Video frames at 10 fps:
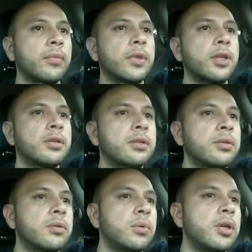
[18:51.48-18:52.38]
that's
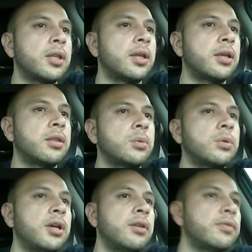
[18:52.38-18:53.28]
just the way they get through
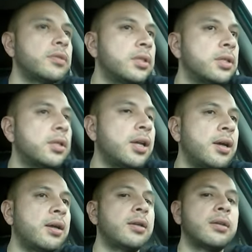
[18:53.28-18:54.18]
life, is just
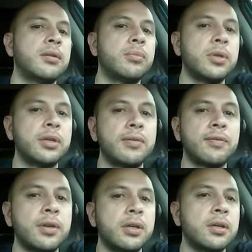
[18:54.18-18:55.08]
lying and being
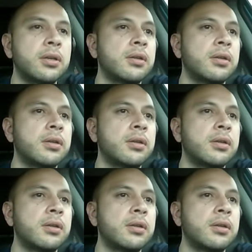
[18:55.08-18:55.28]
fake.